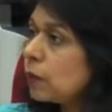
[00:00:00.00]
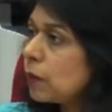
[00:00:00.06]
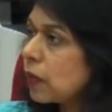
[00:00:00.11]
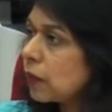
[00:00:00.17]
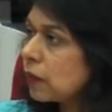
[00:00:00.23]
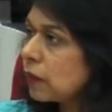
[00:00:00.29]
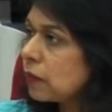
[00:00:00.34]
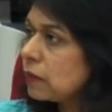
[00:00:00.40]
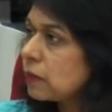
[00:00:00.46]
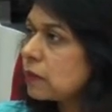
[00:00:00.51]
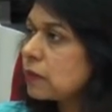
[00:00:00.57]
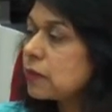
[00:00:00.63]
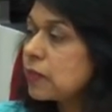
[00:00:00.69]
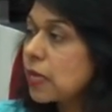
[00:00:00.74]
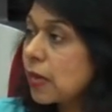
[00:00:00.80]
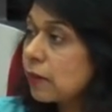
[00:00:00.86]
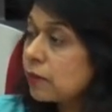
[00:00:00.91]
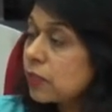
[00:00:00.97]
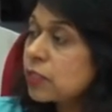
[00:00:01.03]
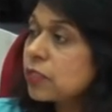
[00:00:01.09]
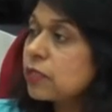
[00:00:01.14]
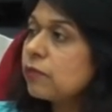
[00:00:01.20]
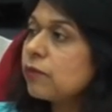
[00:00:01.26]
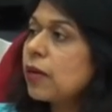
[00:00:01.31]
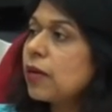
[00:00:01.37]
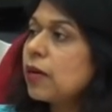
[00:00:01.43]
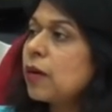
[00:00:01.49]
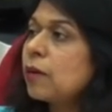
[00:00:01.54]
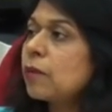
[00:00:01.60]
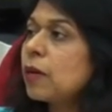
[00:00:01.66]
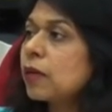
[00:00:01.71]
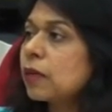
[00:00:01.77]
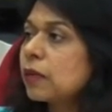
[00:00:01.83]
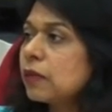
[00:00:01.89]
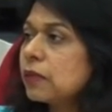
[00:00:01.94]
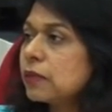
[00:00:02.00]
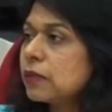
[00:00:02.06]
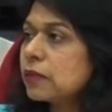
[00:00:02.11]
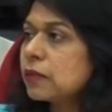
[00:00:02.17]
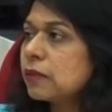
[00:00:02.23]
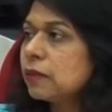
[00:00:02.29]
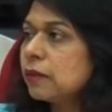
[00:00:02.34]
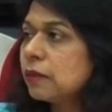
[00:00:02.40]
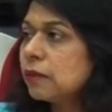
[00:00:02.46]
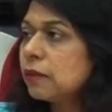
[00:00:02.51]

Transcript: markets, diversify our markets.